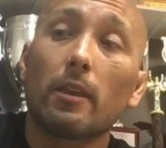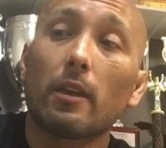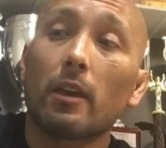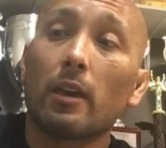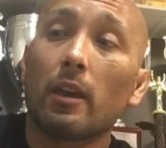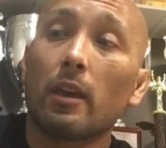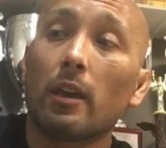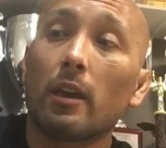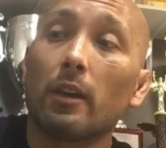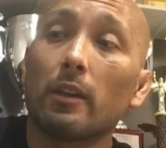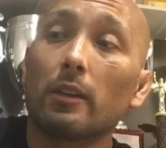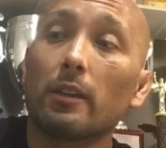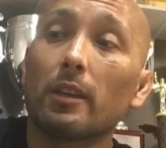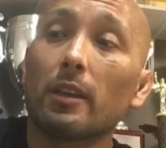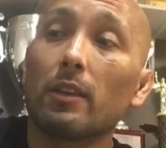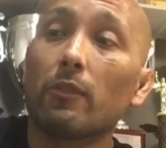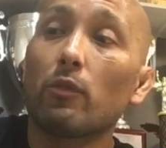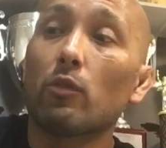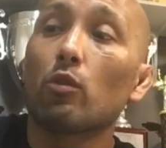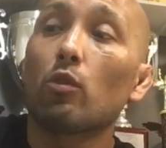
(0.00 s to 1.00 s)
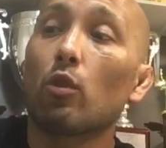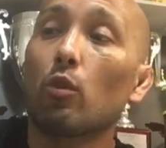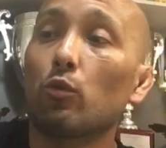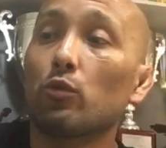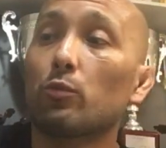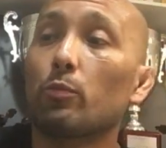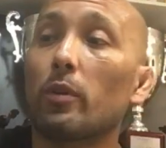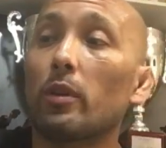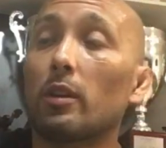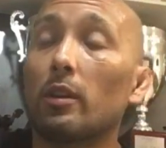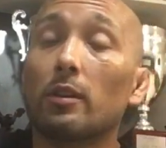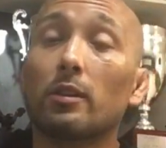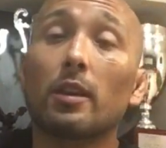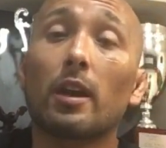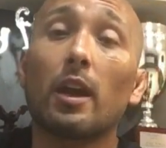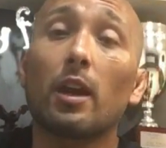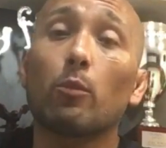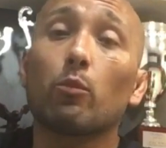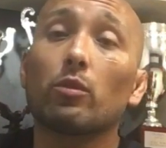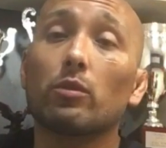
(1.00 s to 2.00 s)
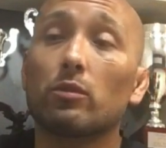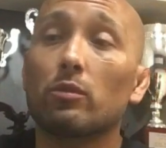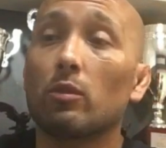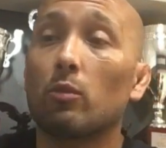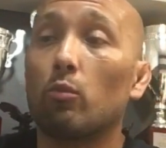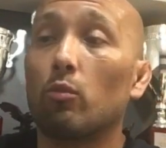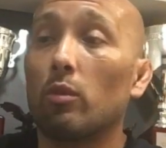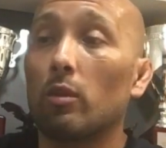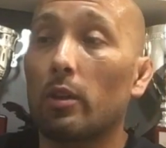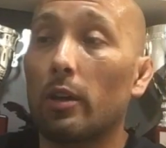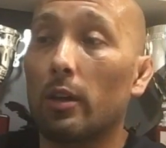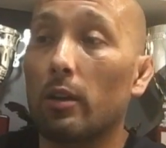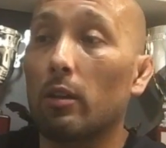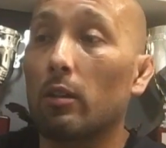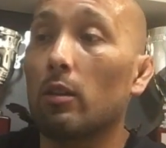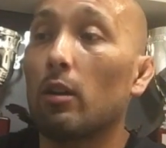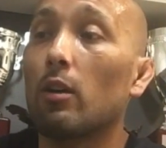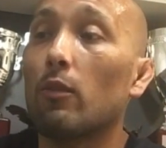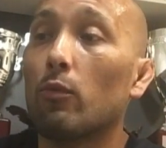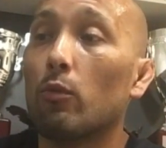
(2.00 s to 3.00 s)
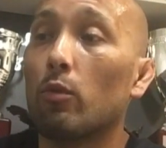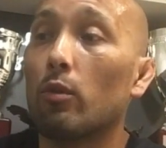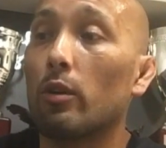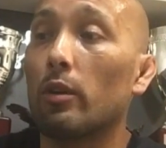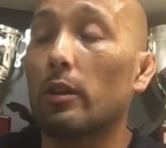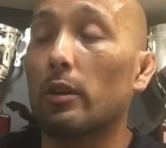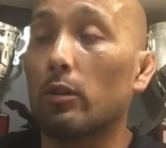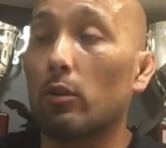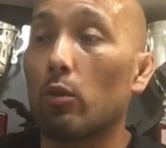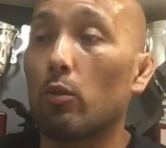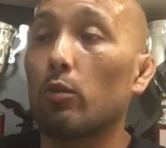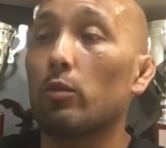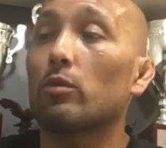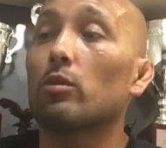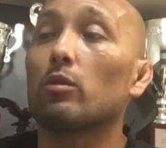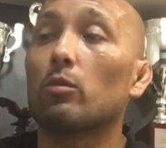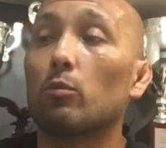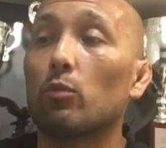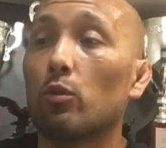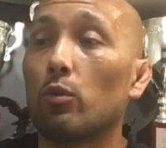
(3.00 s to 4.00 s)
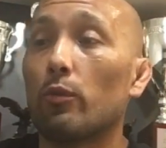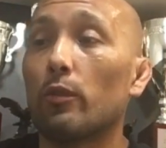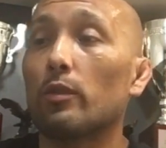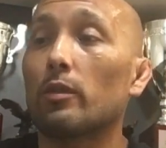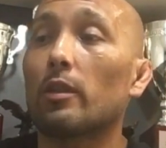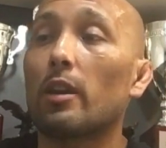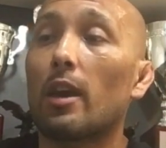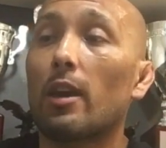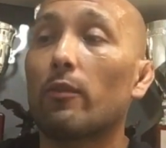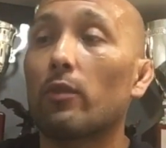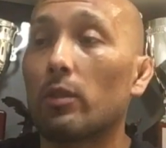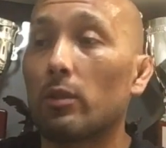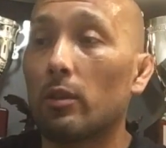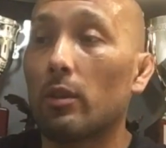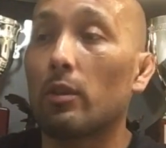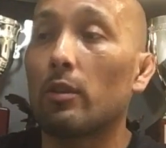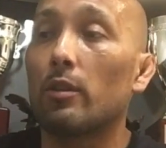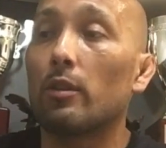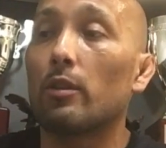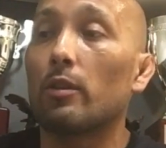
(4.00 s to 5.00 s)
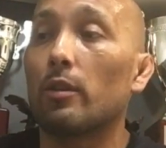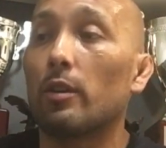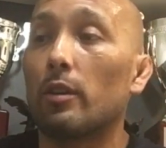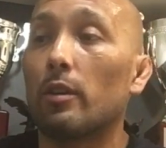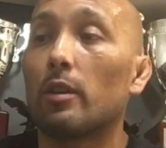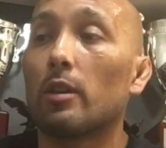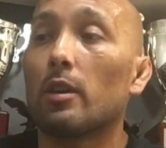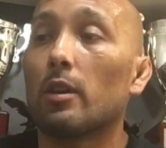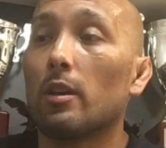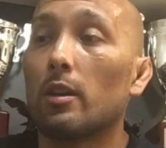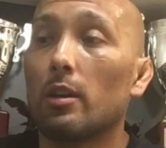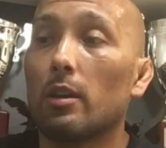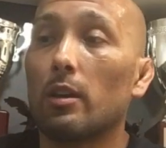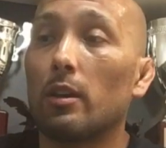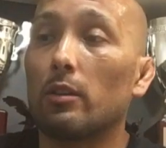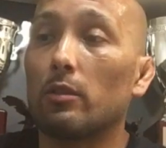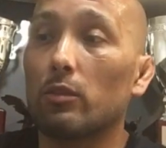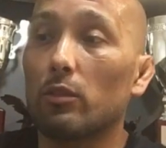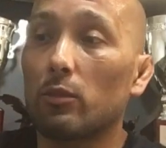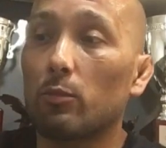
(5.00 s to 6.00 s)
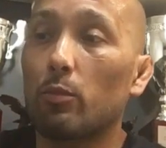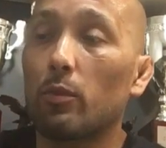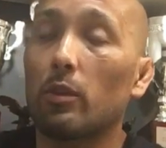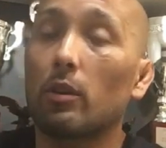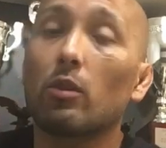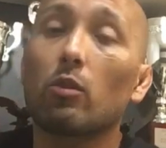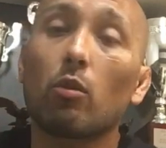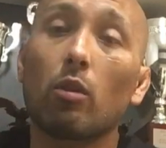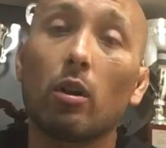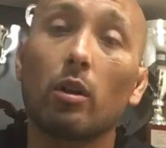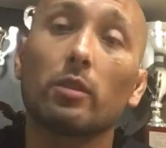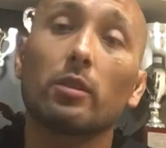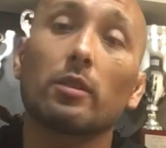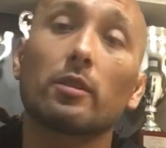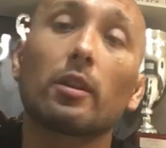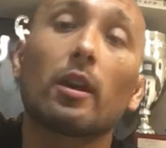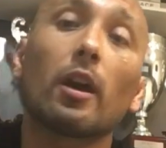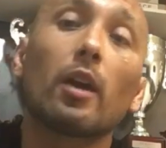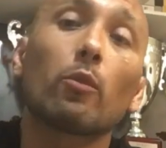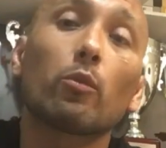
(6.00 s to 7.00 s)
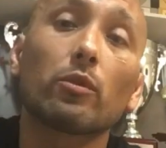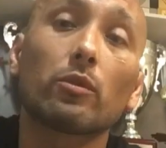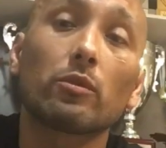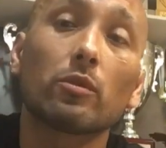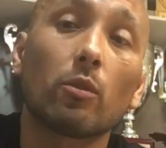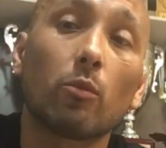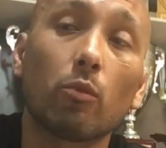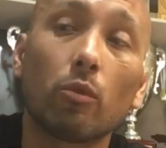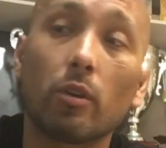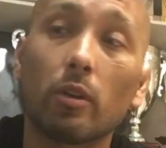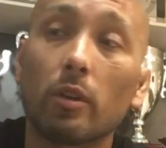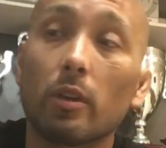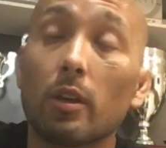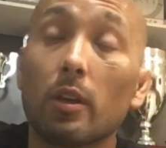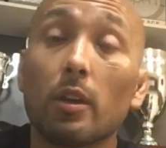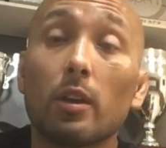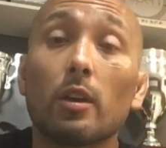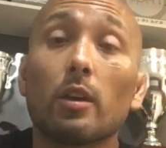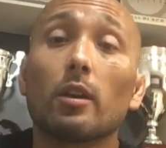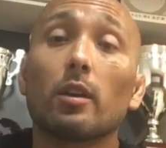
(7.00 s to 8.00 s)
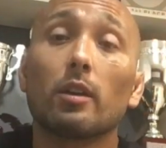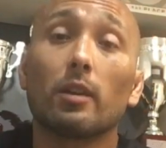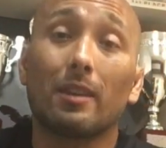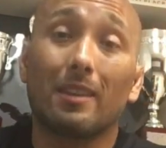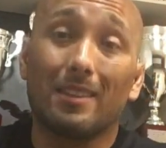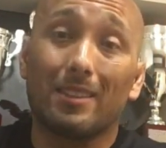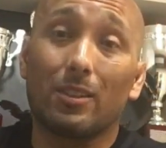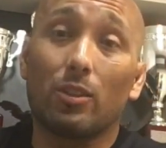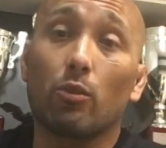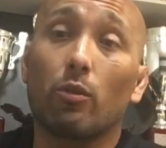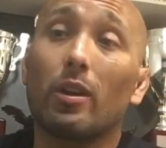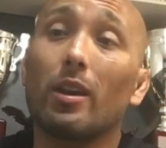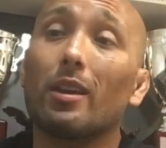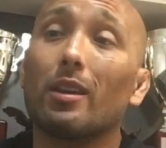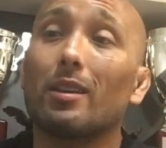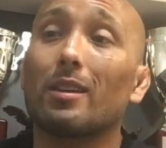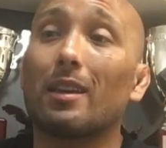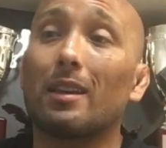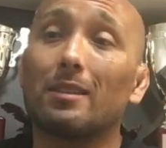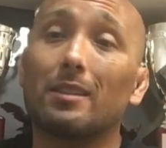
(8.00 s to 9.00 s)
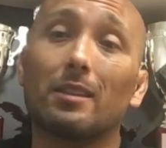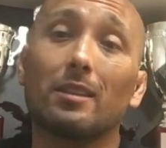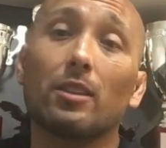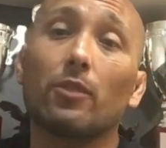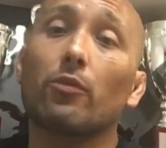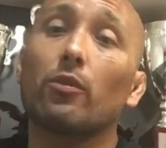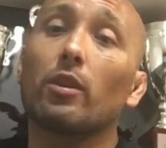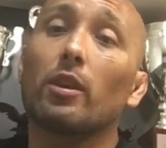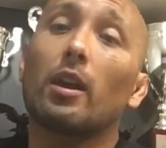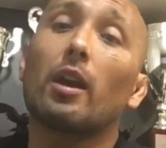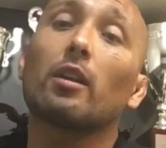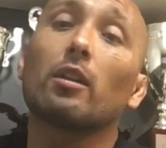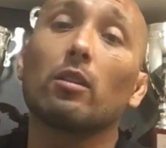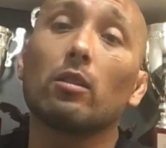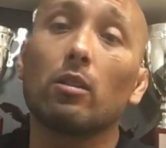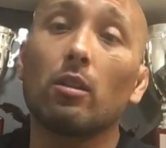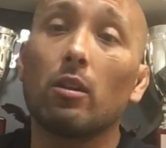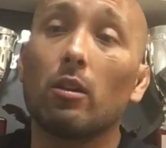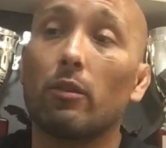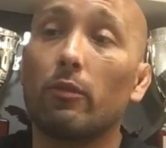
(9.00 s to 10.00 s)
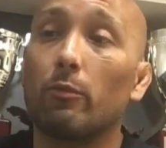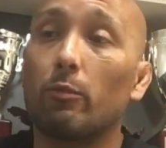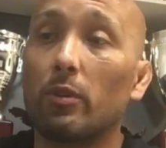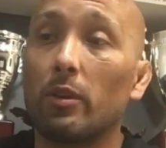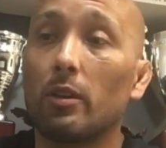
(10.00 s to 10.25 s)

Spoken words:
And even though spending time with someone like a loved one and going to the movies and having dinner and just spending quality time with someone is great, that's a different kind of love.